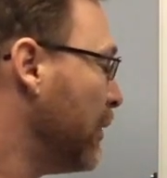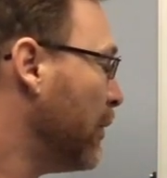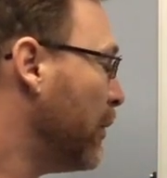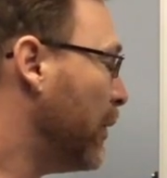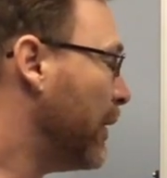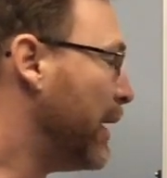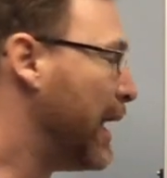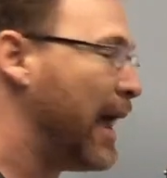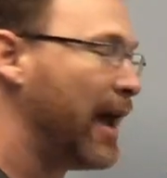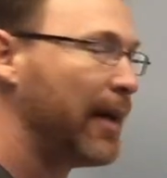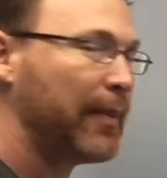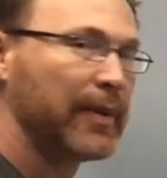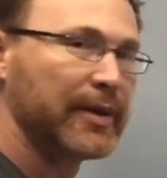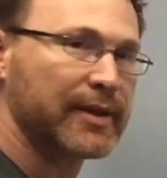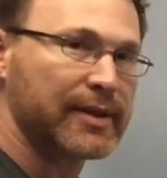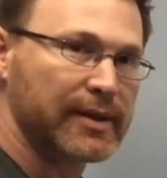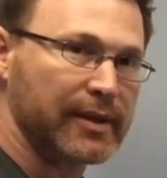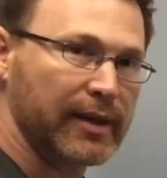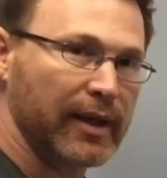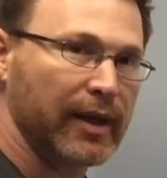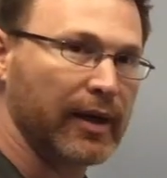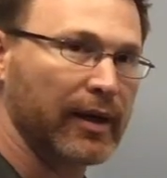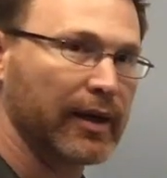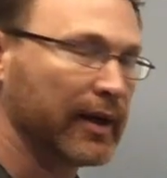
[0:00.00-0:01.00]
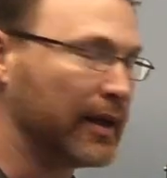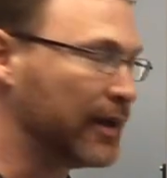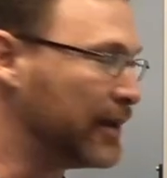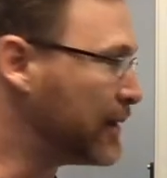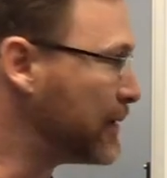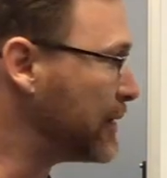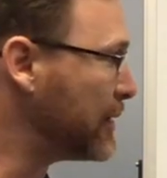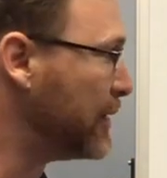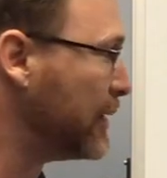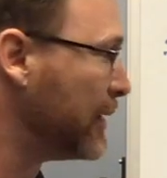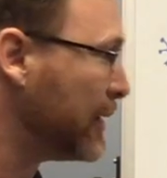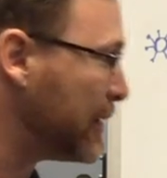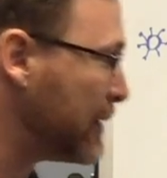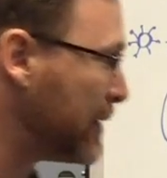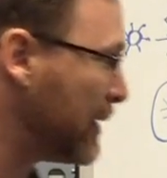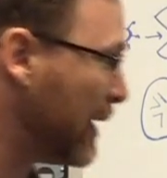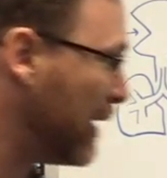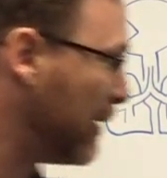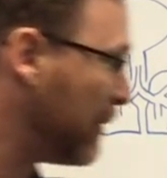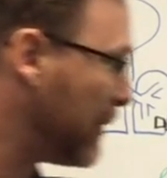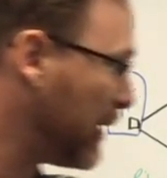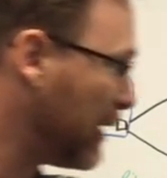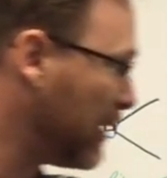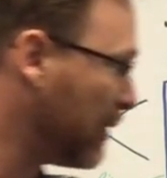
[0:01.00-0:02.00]
What happens there is this
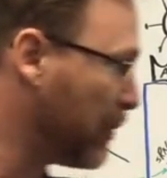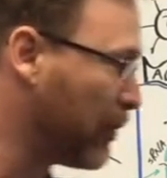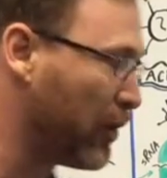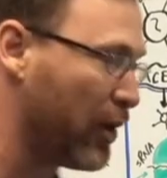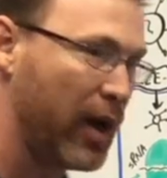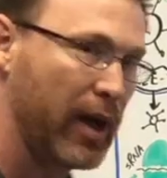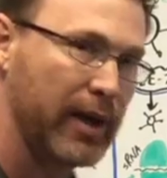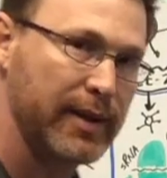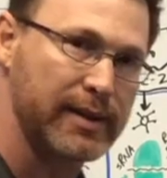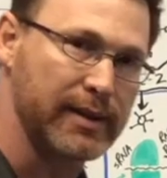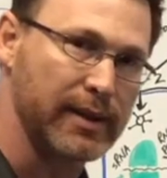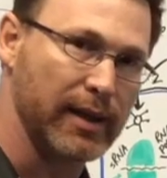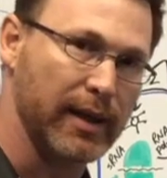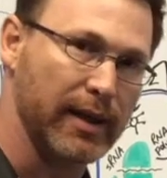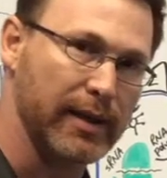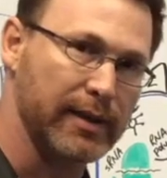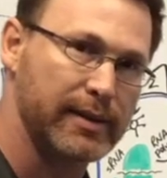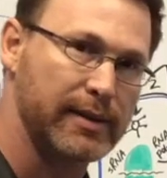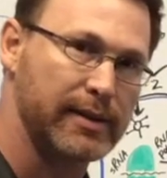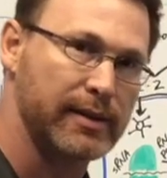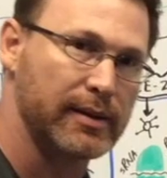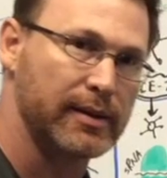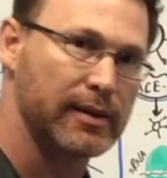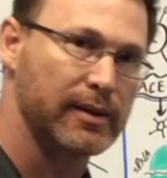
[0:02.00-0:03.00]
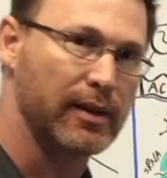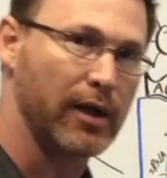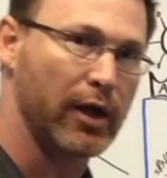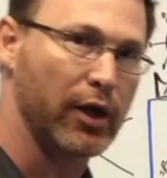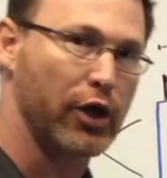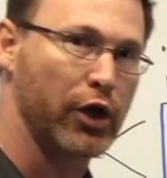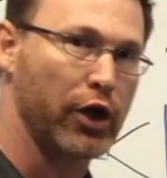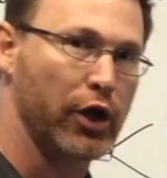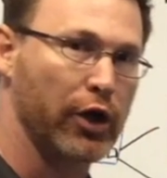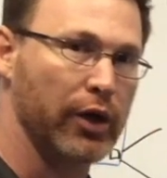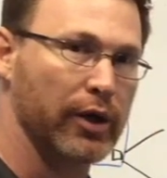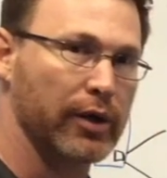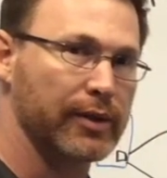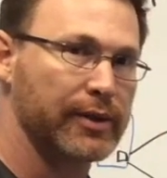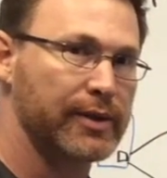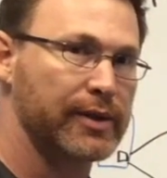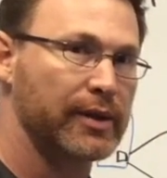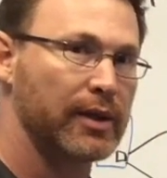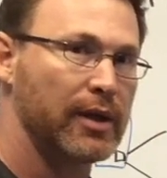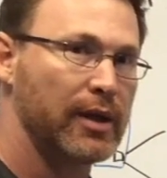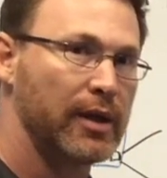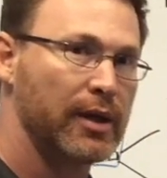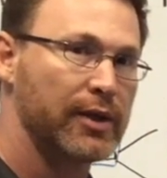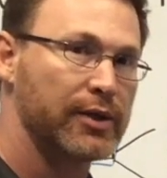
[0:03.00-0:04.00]
same kind of process
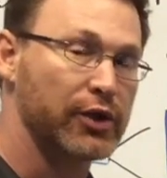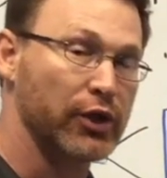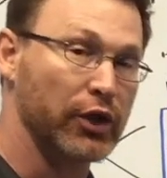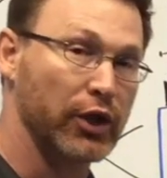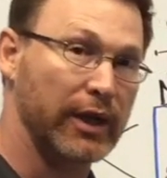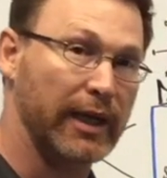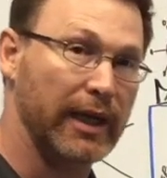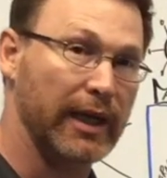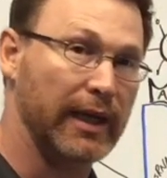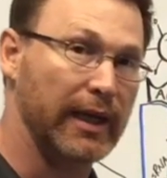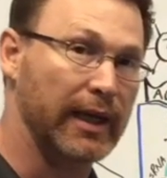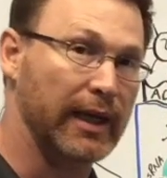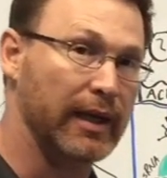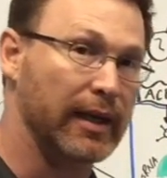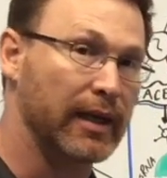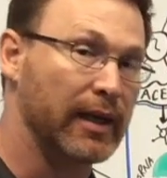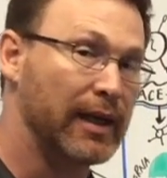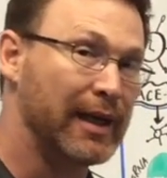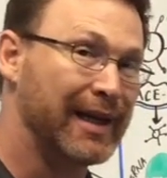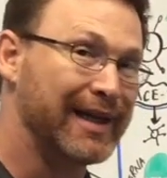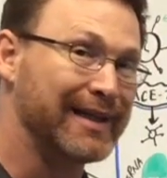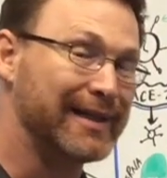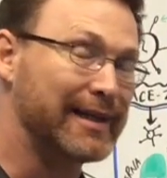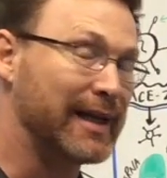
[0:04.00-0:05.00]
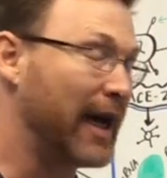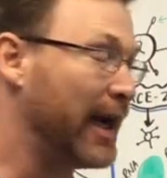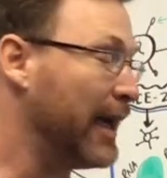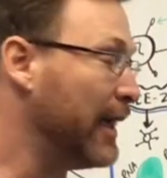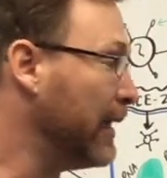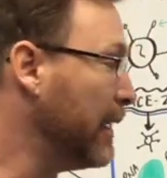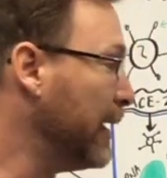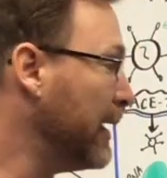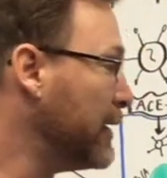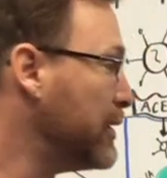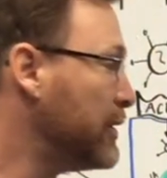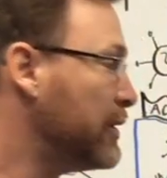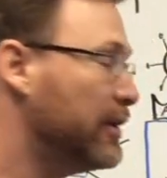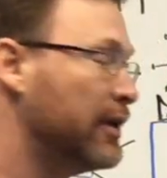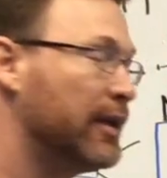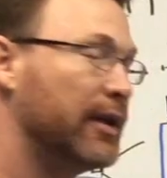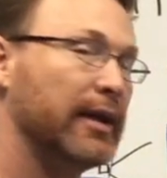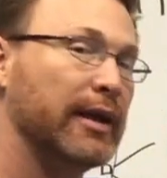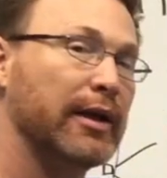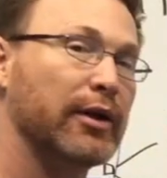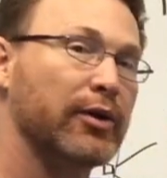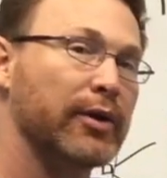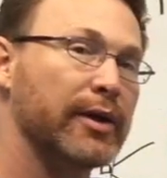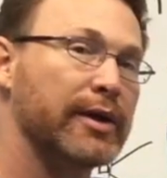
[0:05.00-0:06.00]
occurs. So you're getting dilation
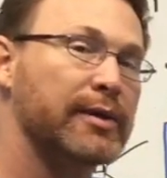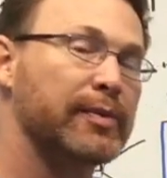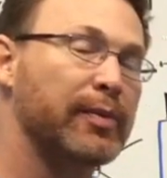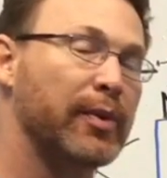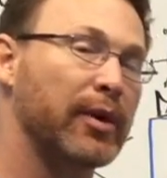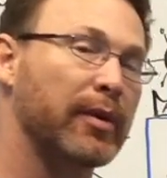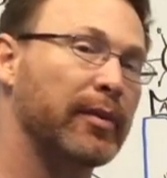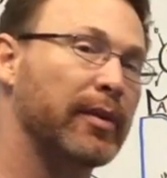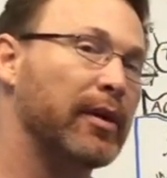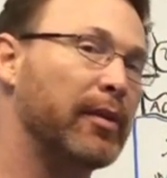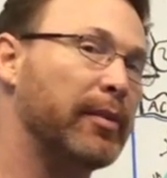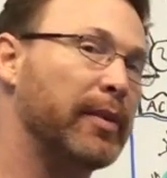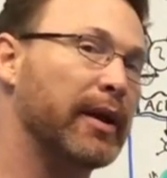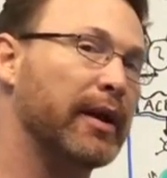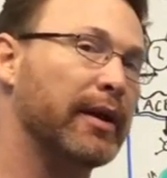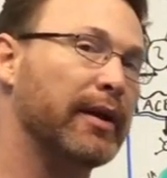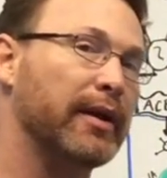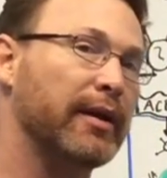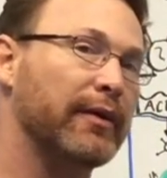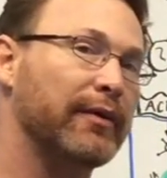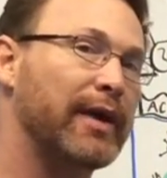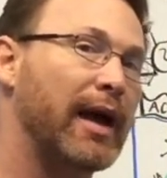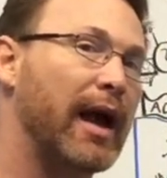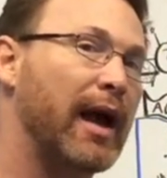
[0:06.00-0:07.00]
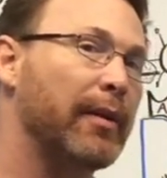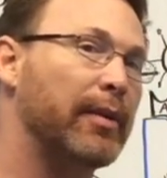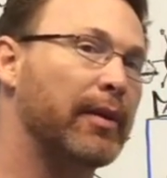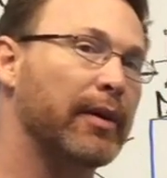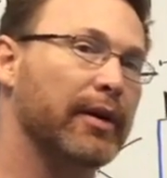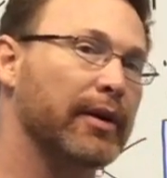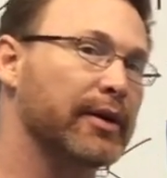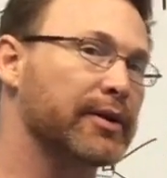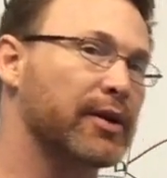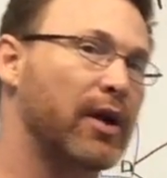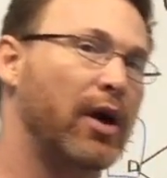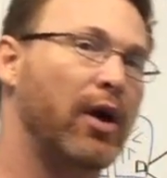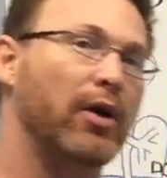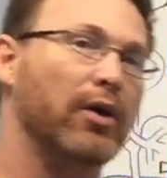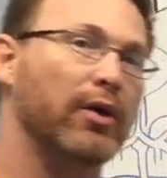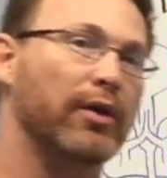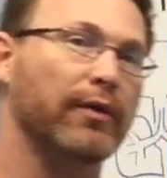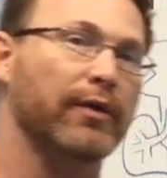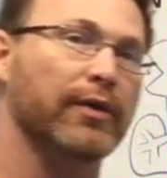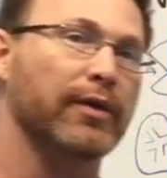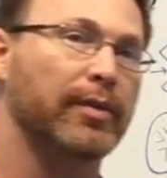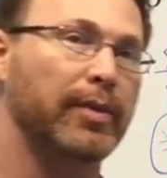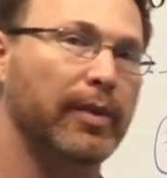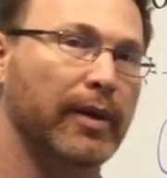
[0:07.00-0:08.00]
and increased permeability of capillaries all
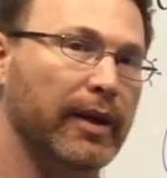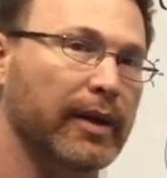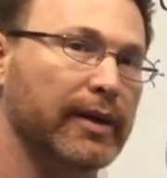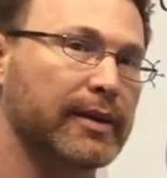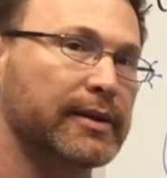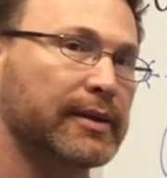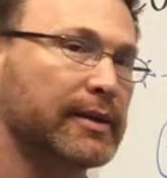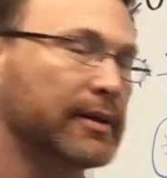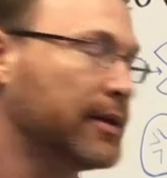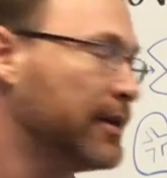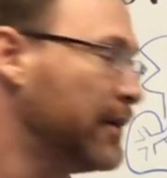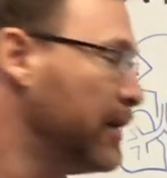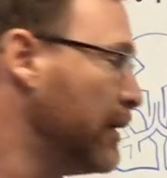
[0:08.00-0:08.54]
over the place.